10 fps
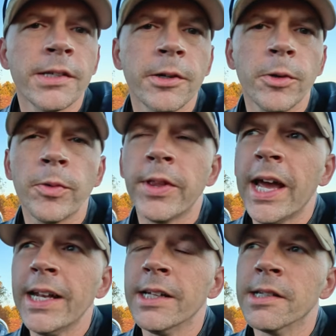So
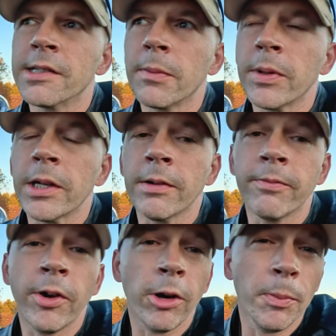that is
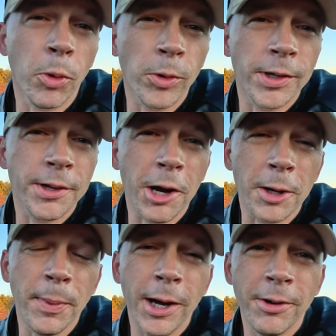something very important to
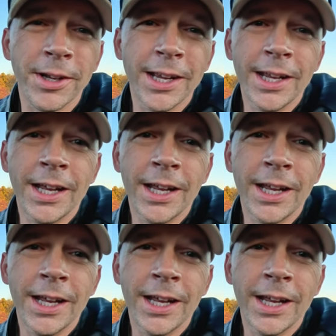talk about.